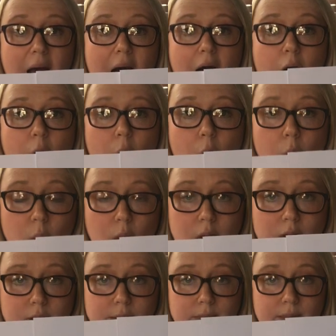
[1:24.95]
a whole.
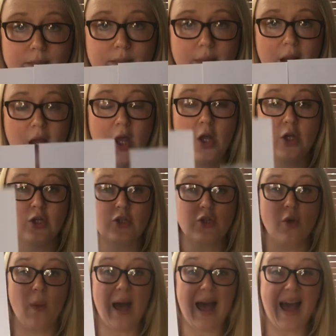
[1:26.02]

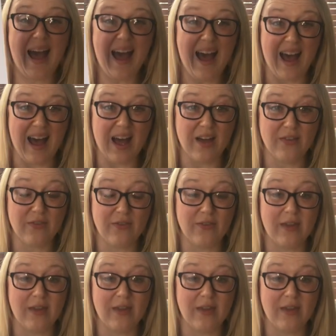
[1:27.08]
So a half